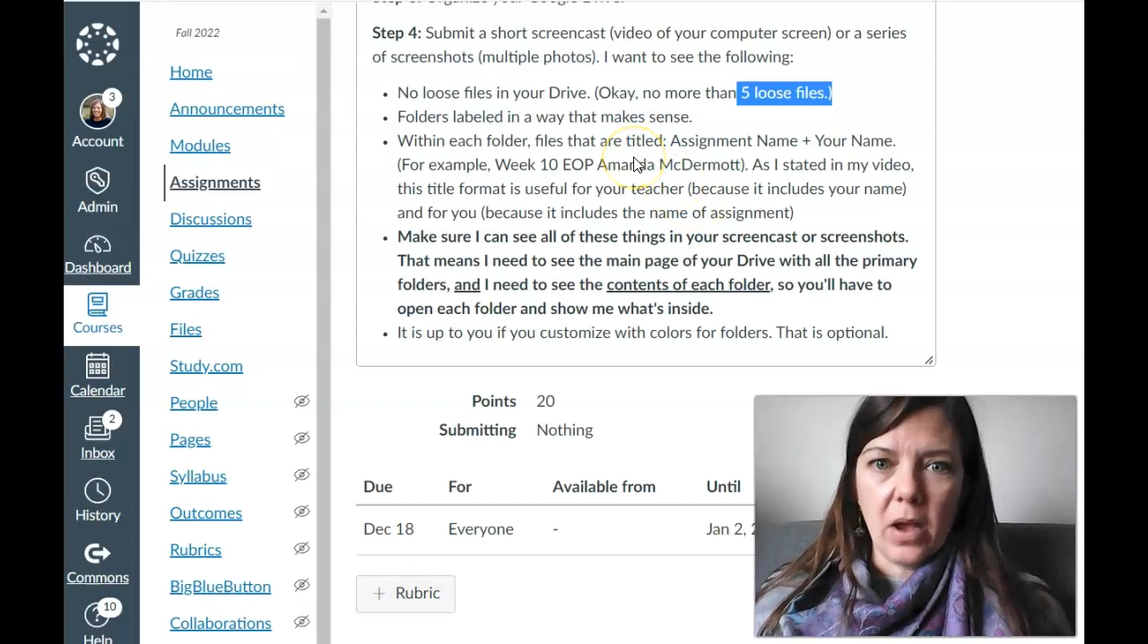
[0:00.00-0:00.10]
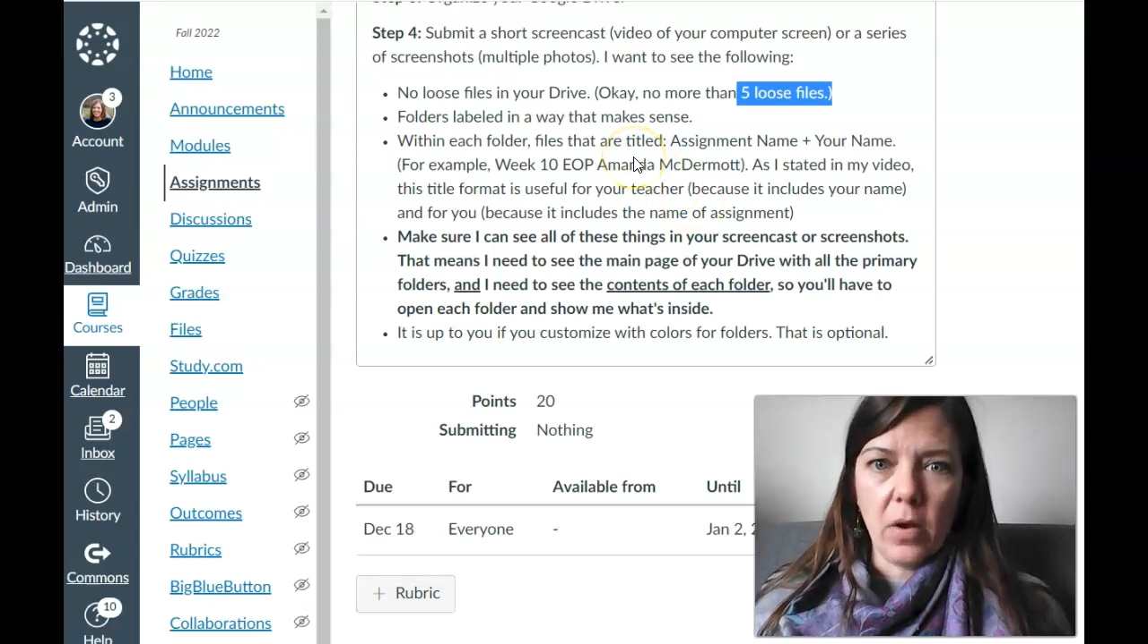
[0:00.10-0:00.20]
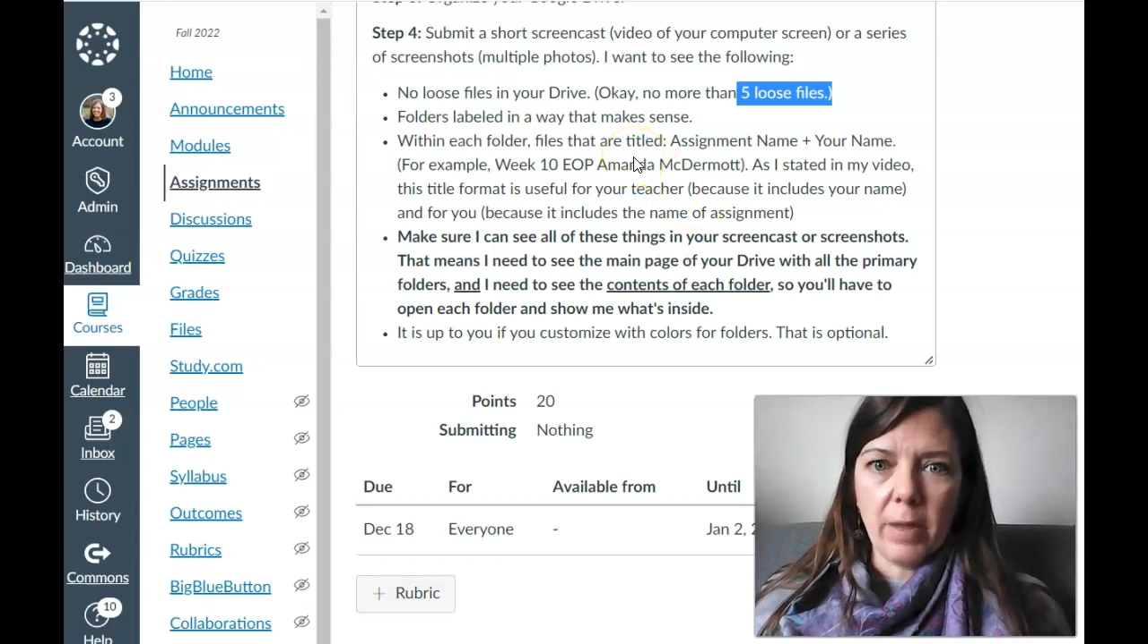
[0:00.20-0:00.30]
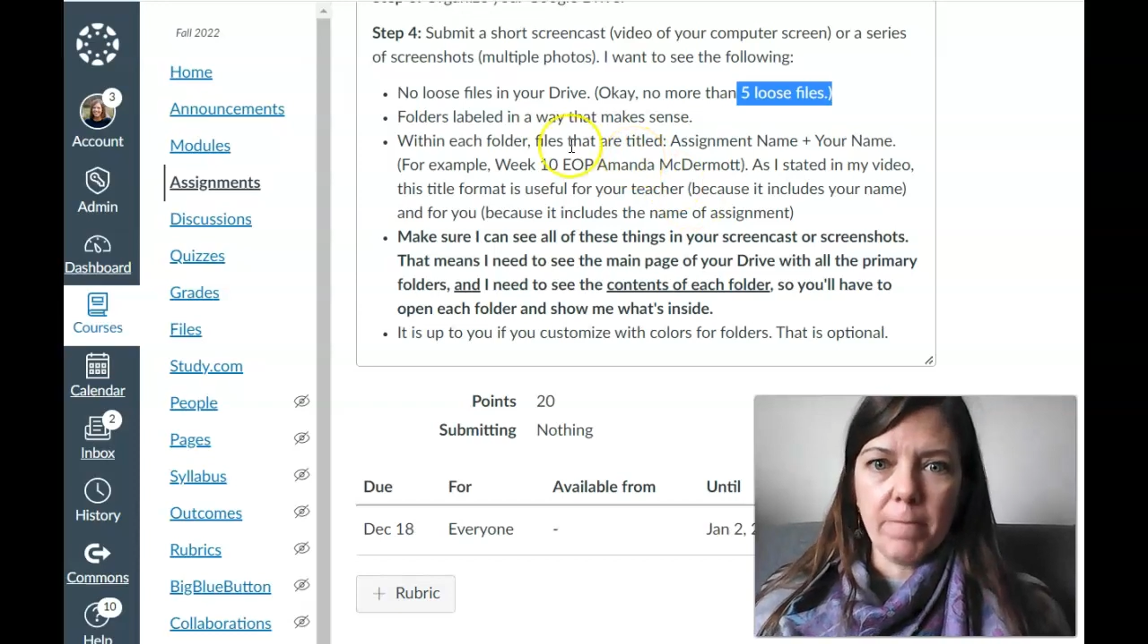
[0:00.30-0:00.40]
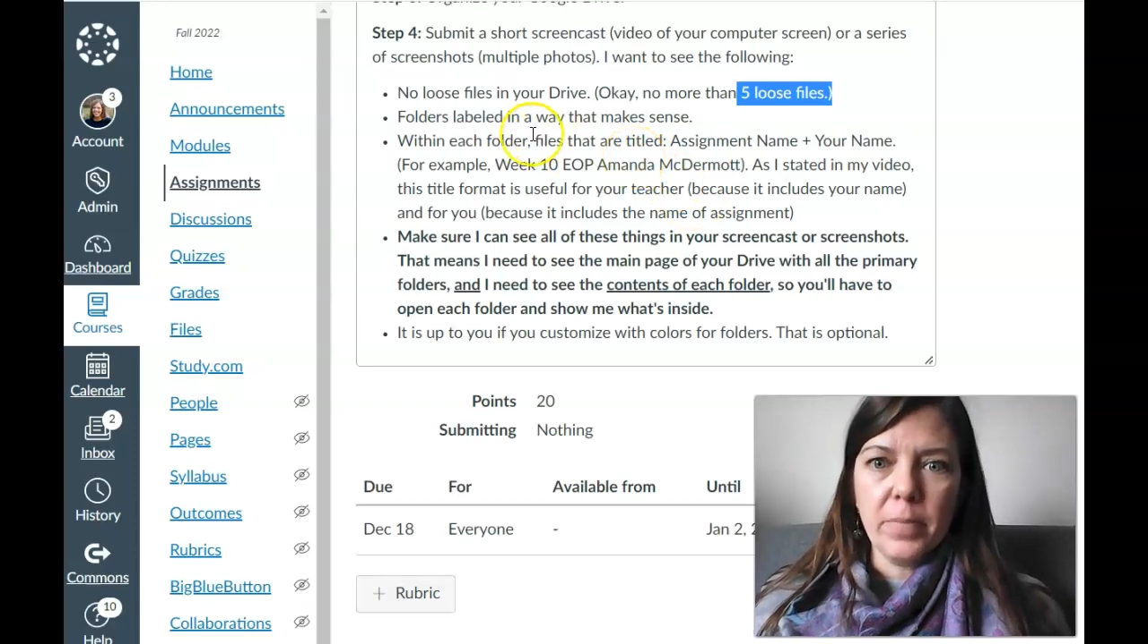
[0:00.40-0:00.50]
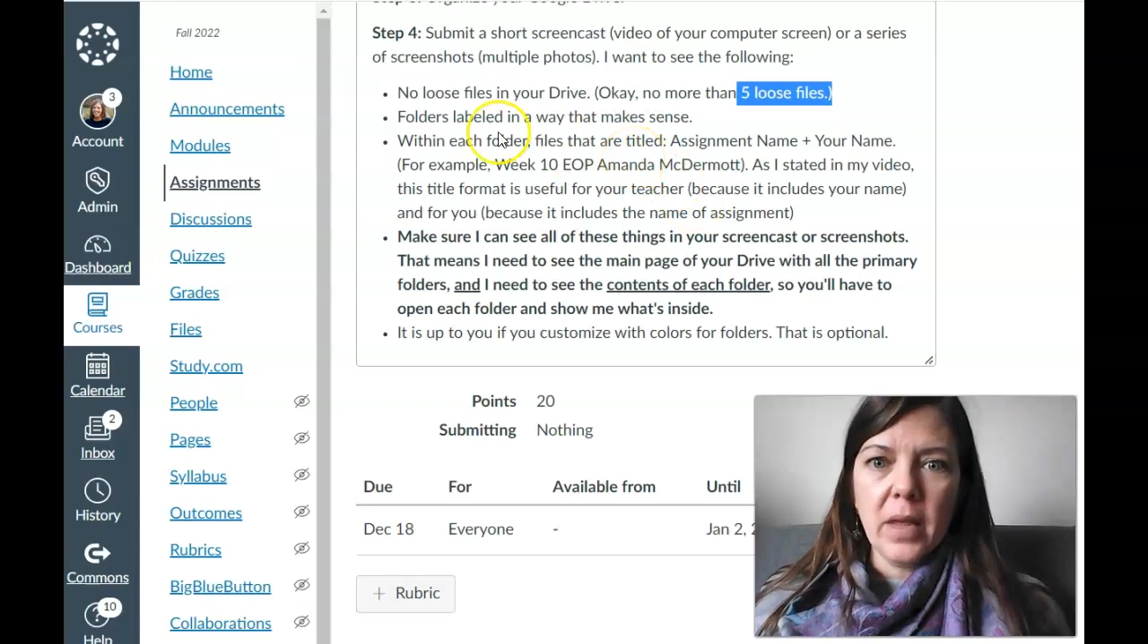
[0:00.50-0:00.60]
All right.